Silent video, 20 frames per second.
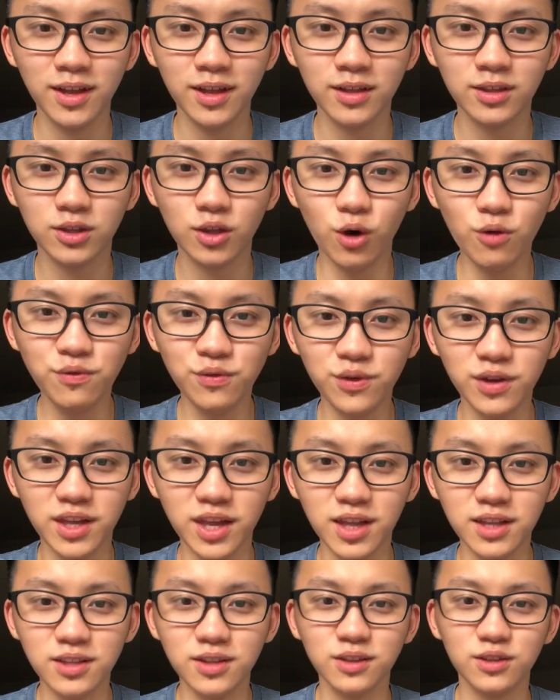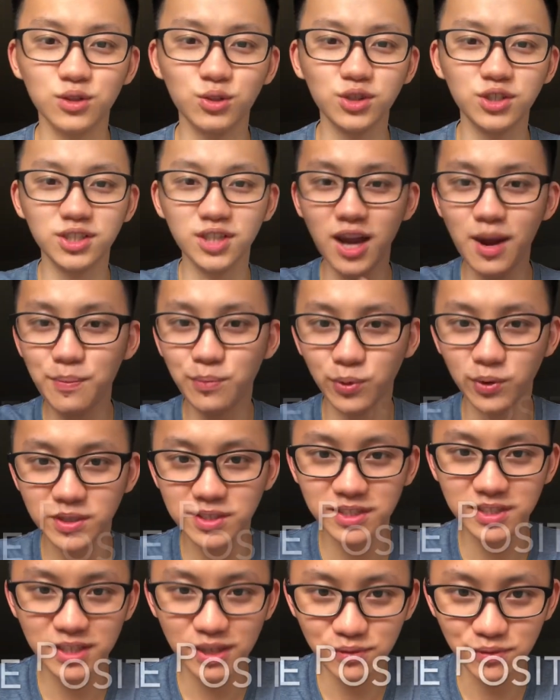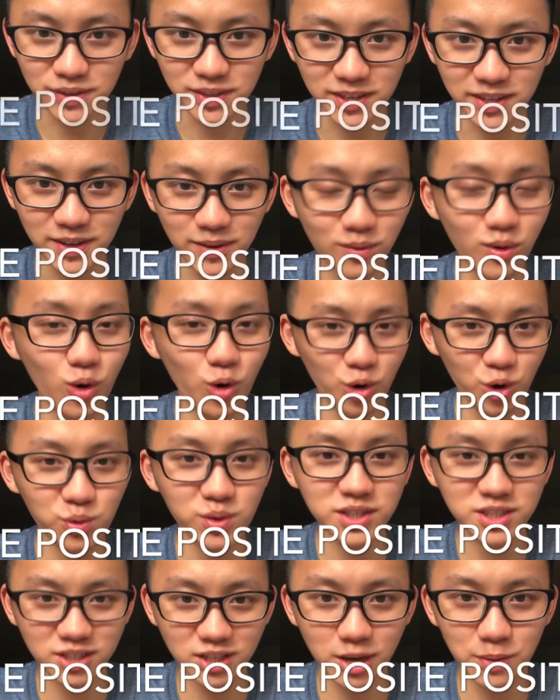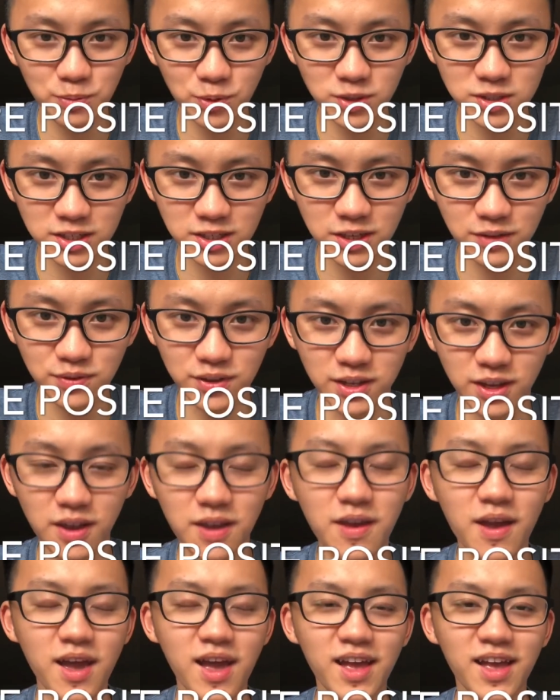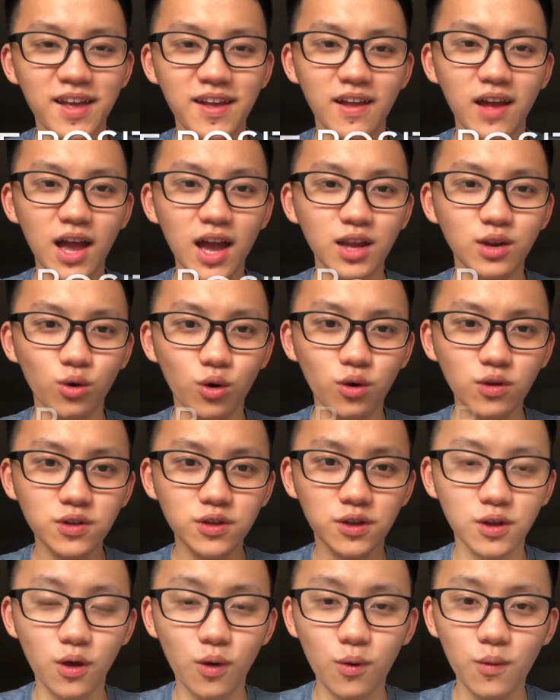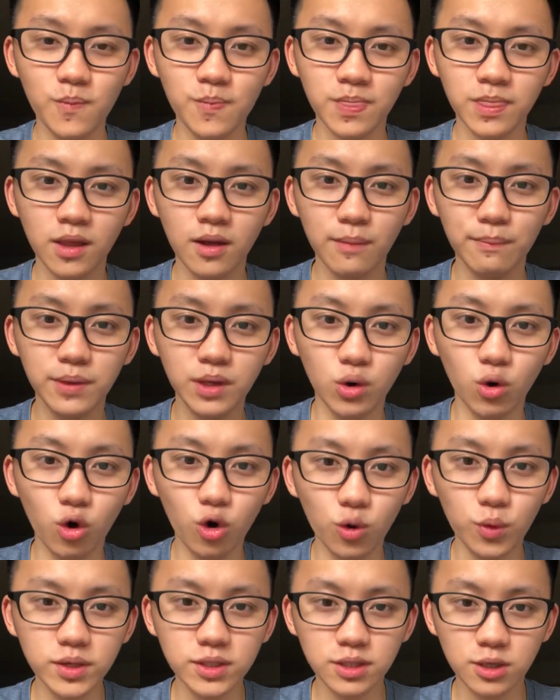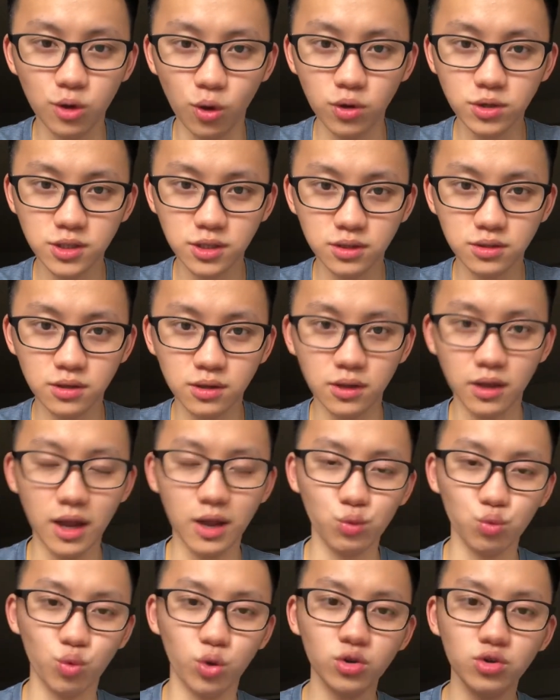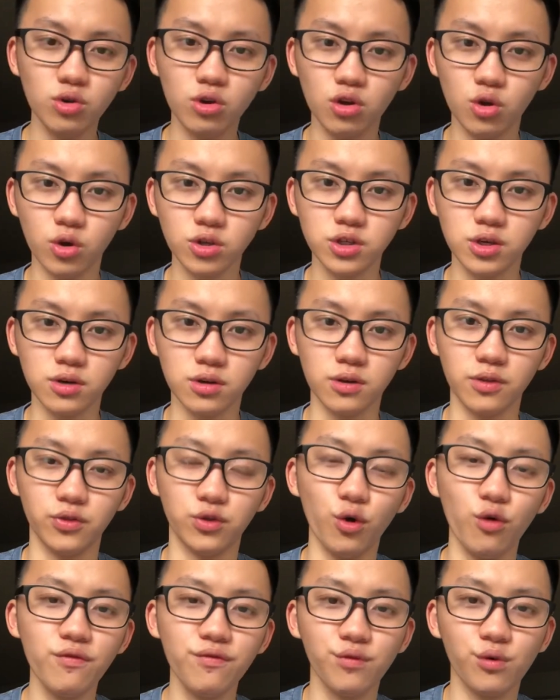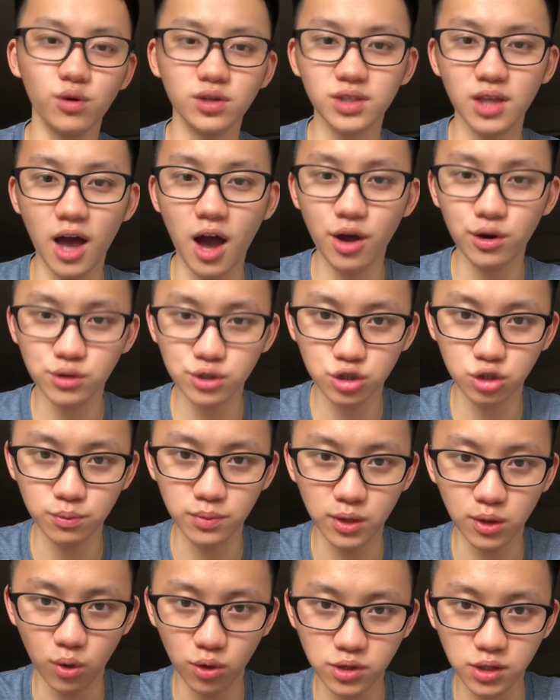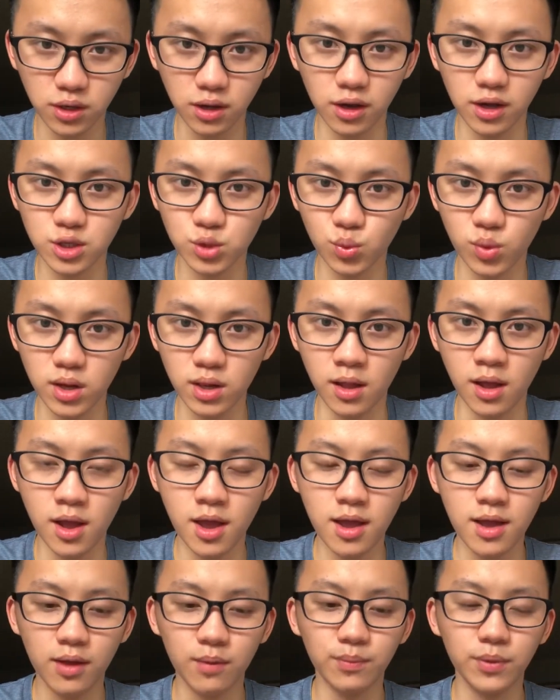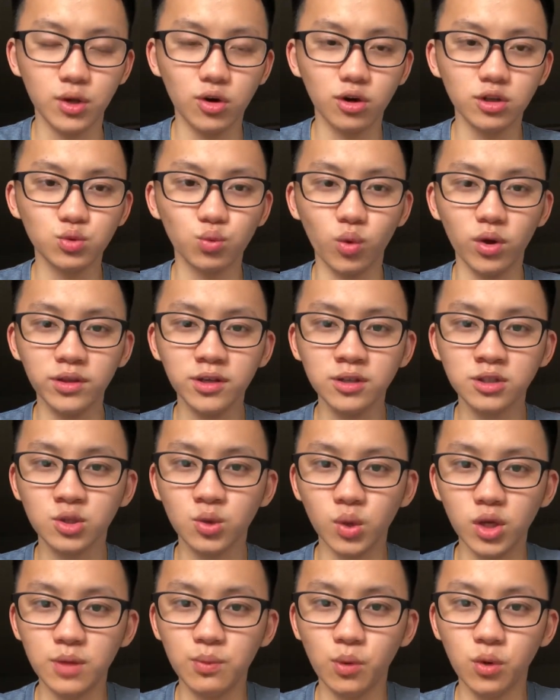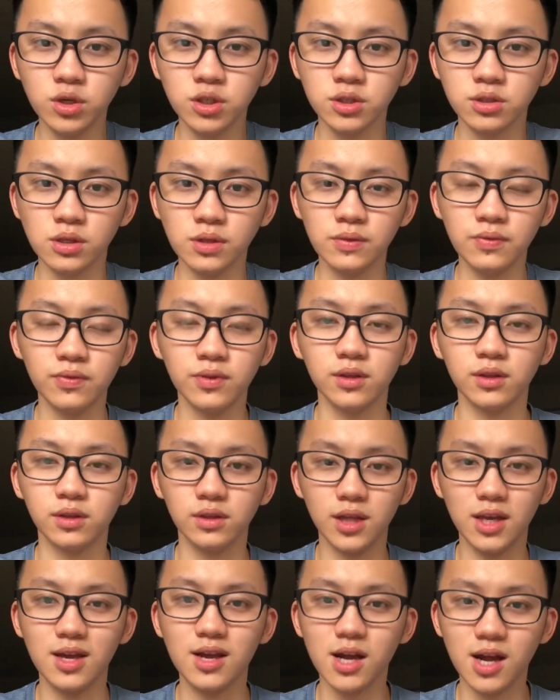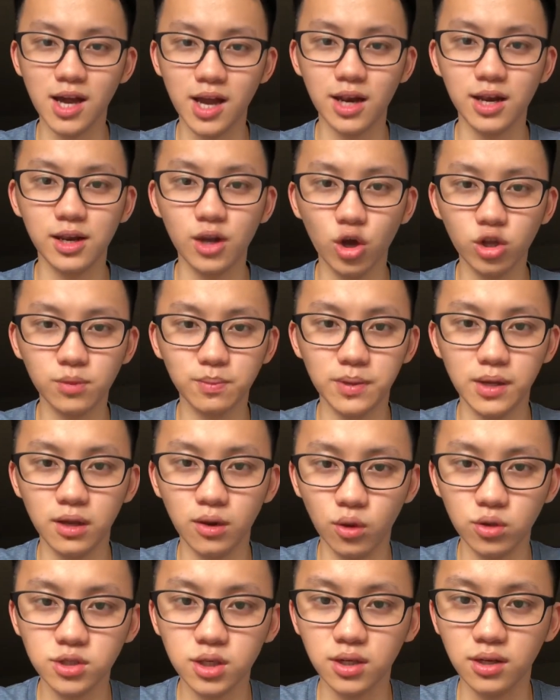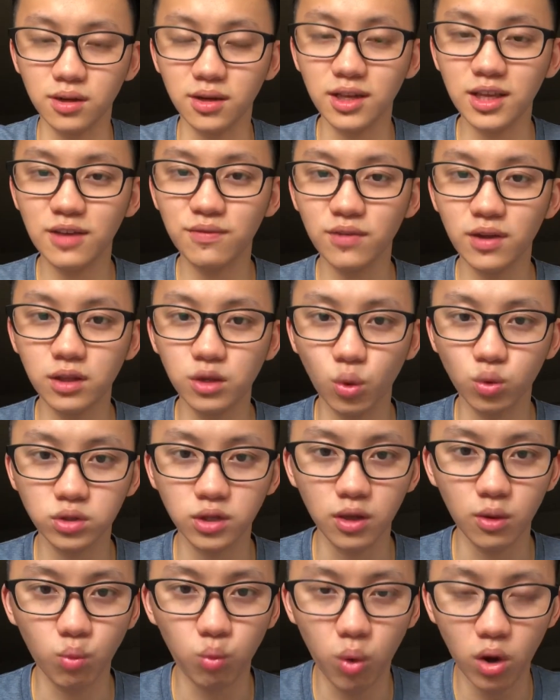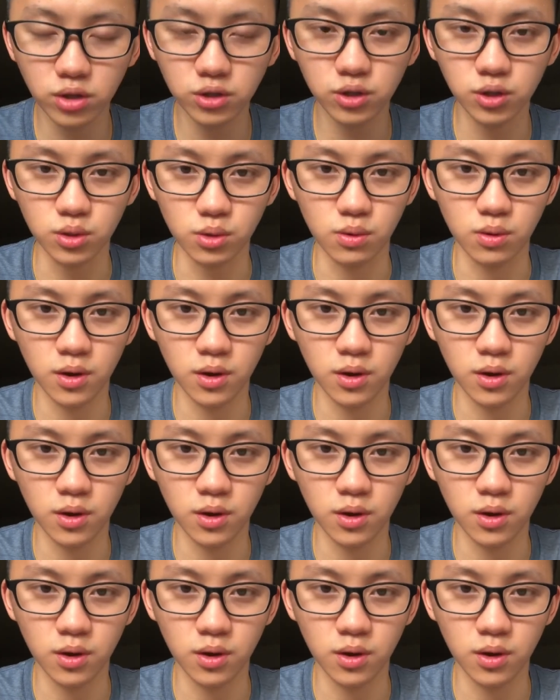don't forget to share positivity, always share positivity, and also be always logical. And when you're logical, don't force others to be logical as well, because when they're so emotional, they cannot be logical even though they want to.